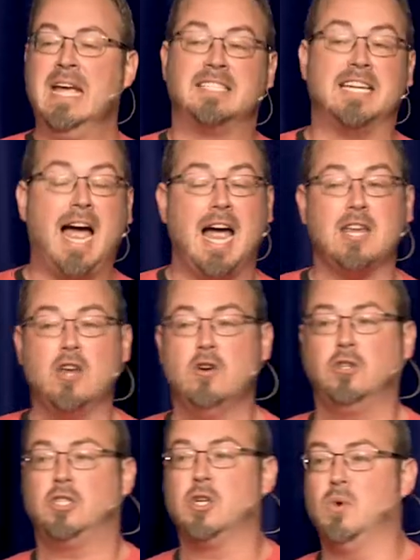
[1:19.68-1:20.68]
See, I
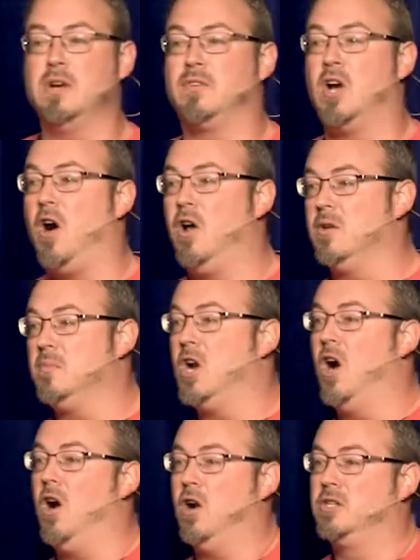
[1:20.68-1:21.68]
used to would have called them
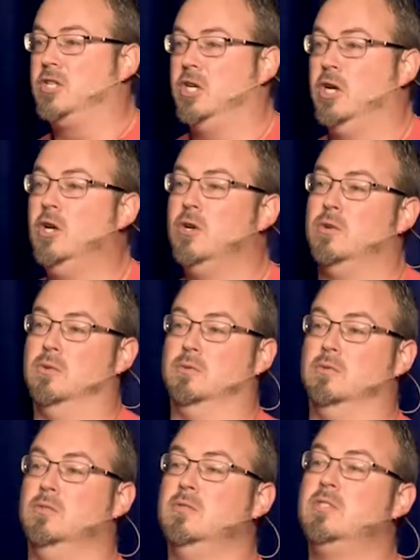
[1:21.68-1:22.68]

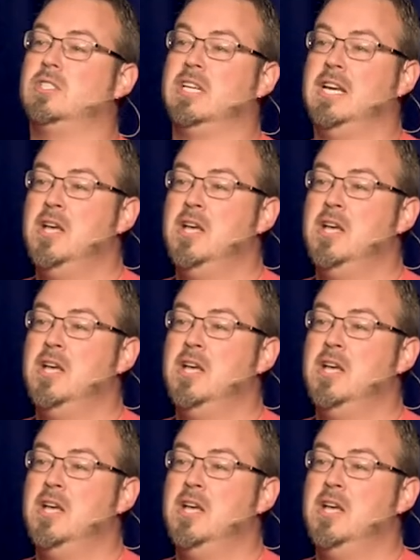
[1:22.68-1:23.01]
cartoons,